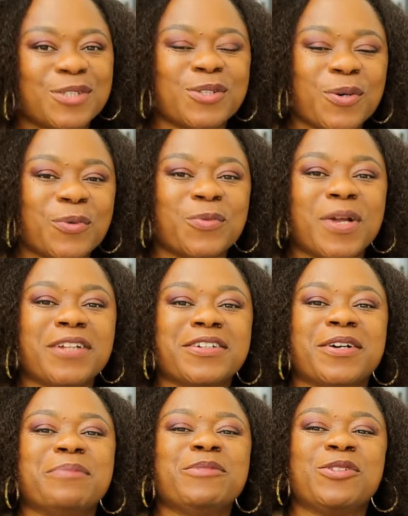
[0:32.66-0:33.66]
So
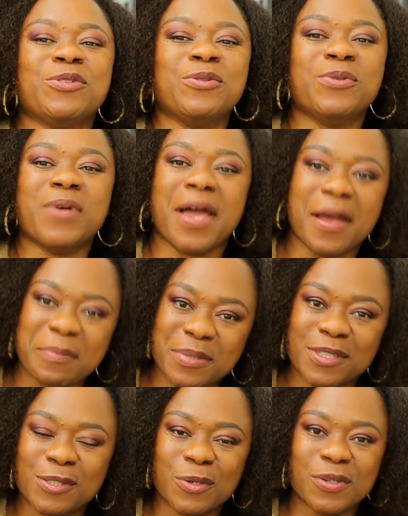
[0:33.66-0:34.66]
welcome to
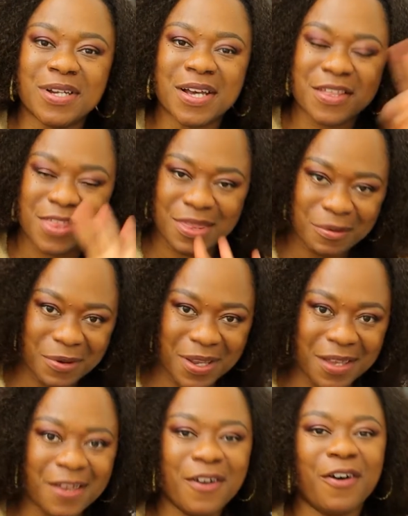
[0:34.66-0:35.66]
episode
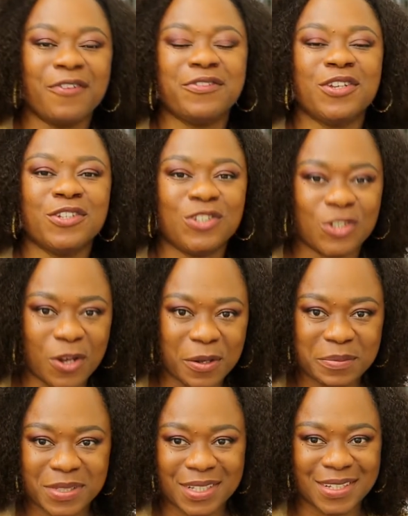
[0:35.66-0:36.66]
3 of the
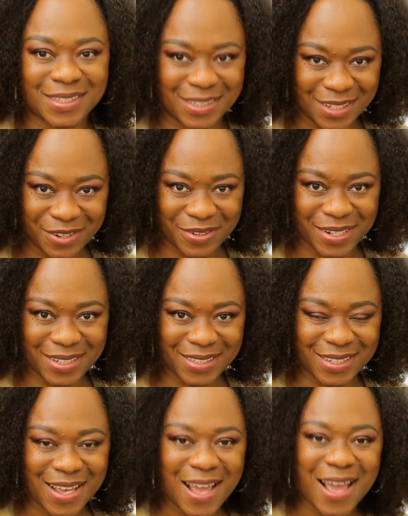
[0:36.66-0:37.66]
Jobs series.